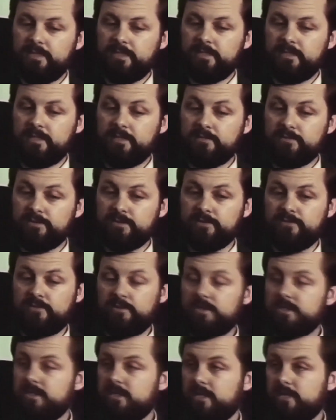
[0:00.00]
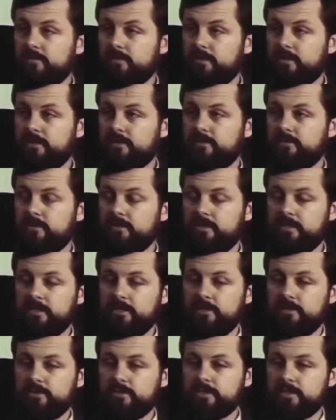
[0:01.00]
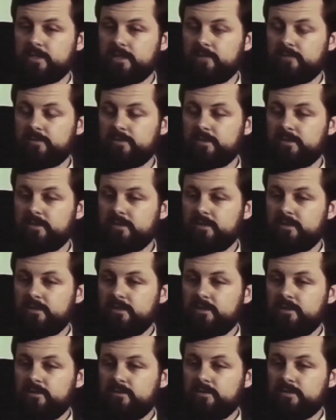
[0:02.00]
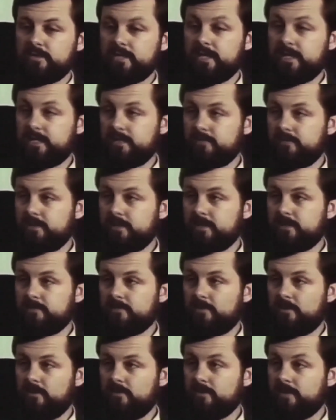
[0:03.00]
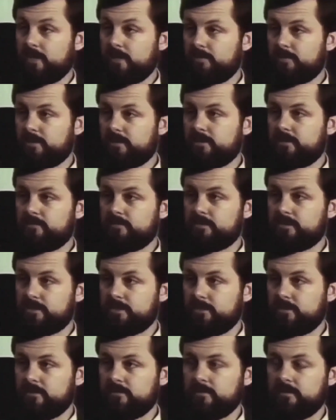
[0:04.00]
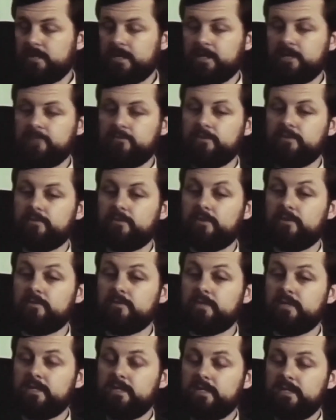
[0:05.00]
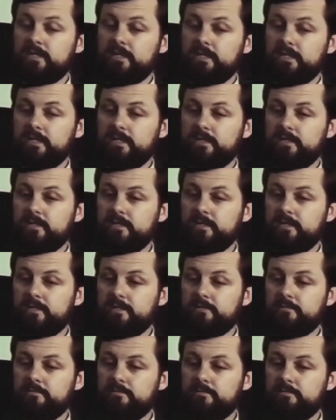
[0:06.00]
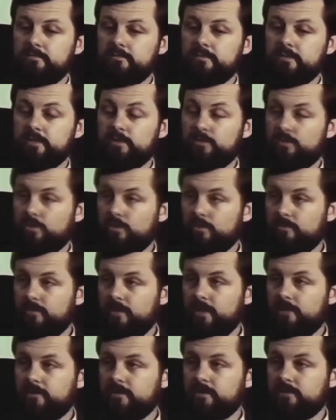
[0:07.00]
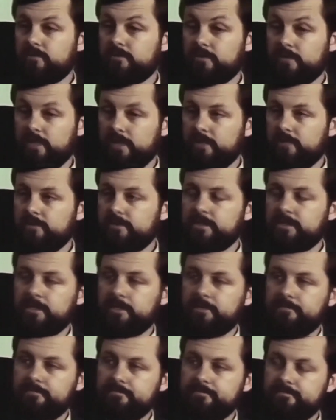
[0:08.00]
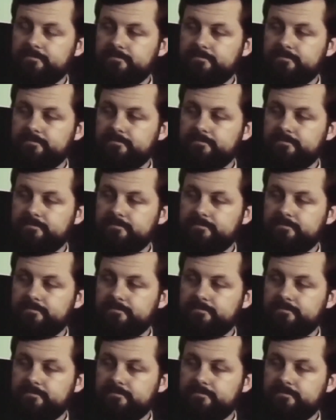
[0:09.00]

And that was the first time that I knew that the U.S. government was actively involved, had been, and was still actively involved in the uh, control of gravity with electricity.